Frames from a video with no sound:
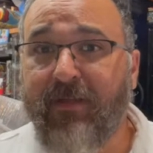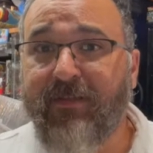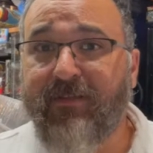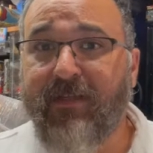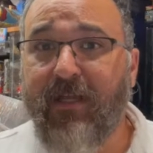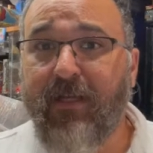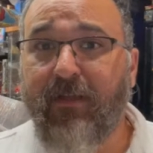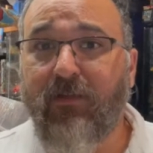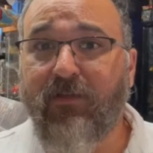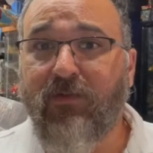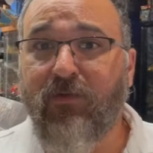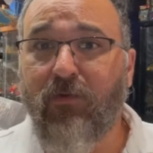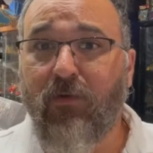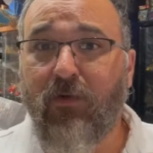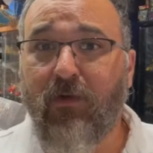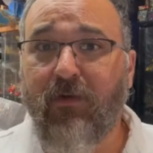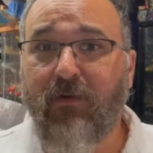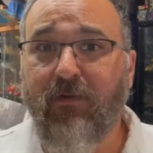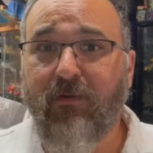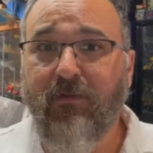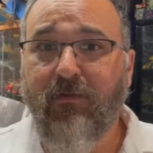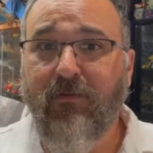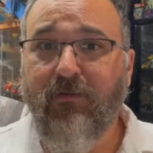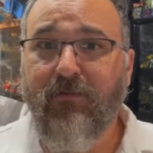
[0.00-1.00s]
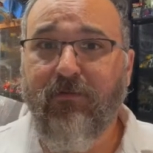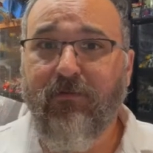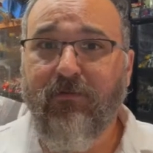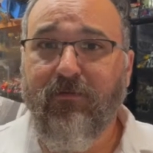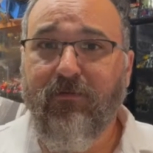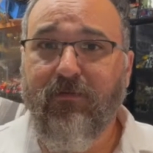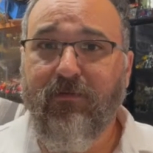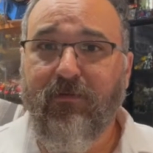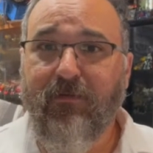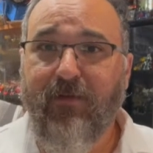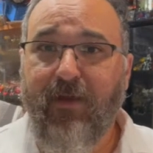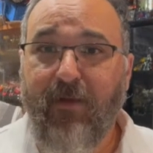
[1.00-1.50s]
Skeletor,
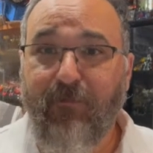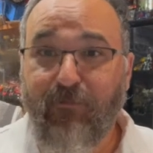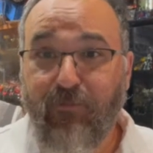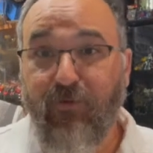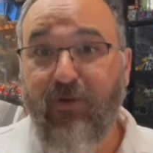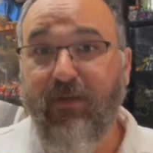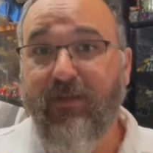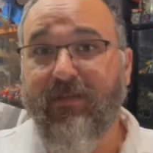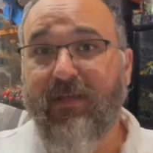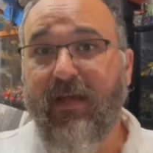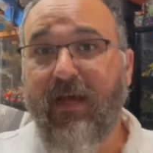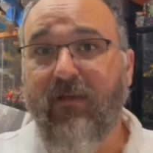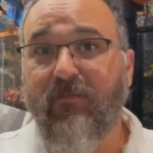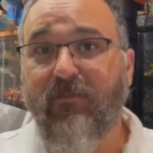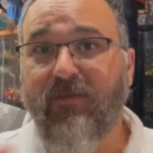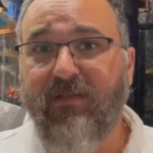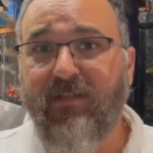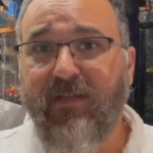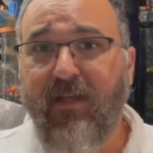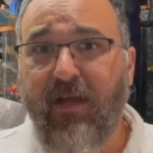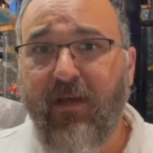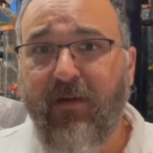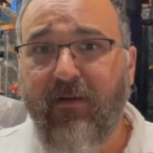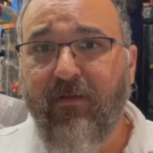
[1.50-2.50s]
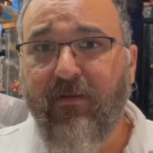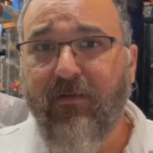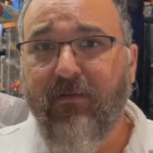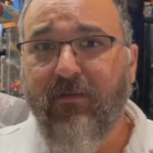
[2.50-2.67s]
and Prince Adam's dead.